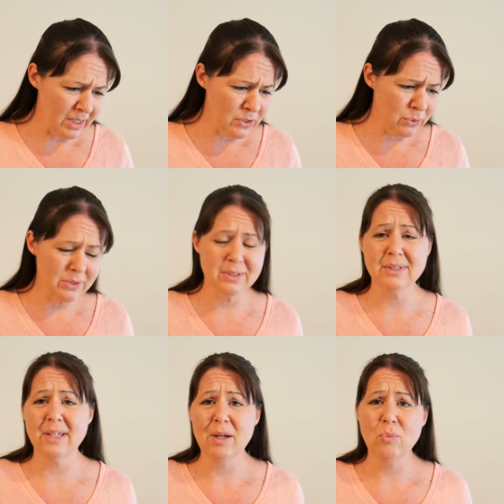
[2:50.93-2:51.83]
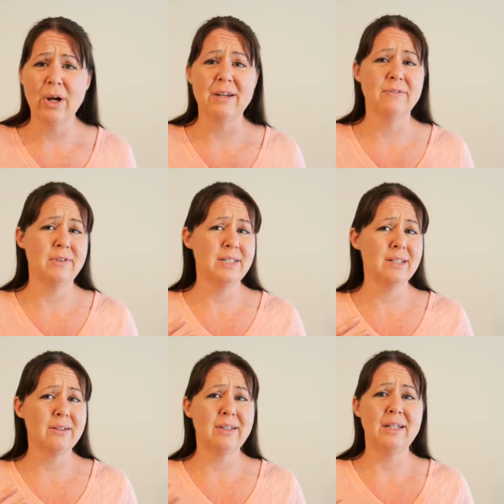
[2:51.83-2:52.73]
So it's the same way
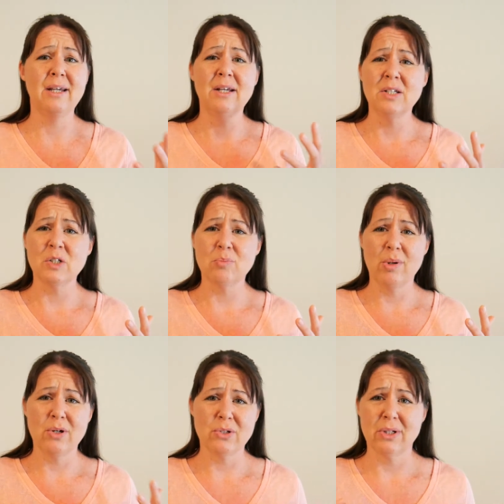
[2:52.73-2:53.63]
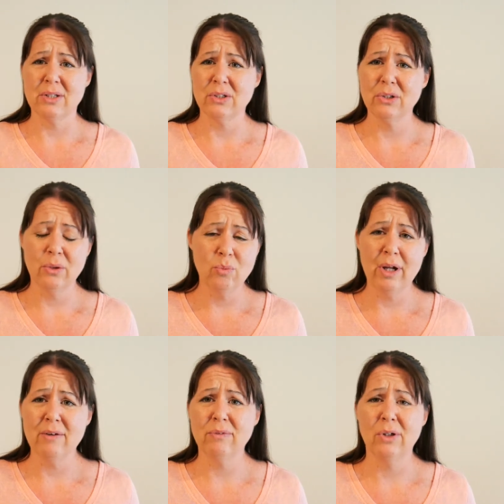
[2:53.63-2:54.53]
physically, spiritually. It's a good
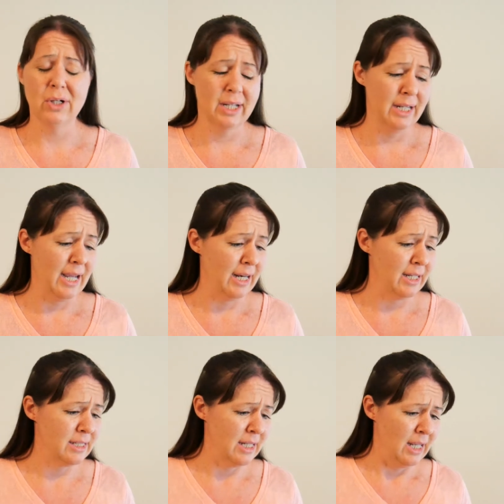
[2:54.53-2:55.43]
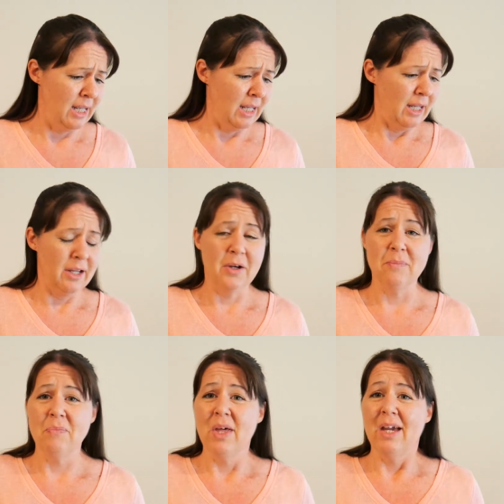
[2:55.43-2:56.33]
way of looking at it. Um,